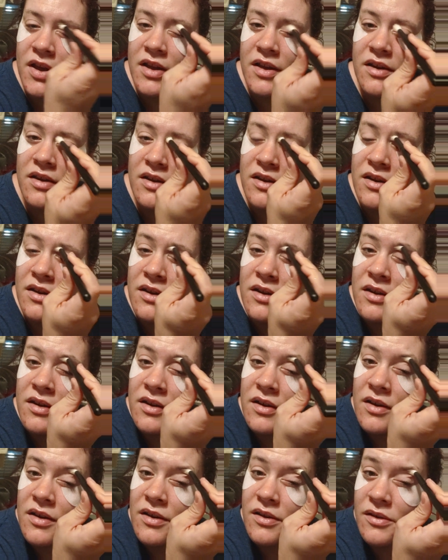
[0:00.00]
like,
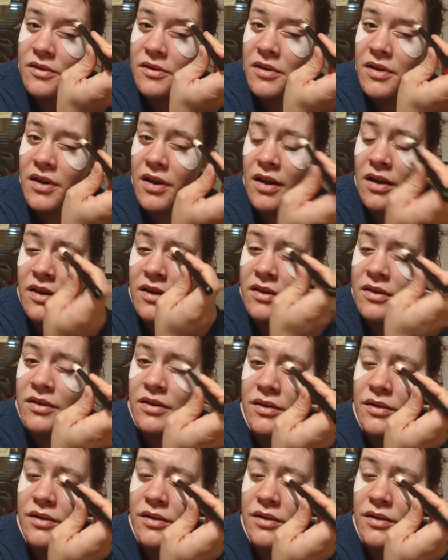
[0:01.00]
okay.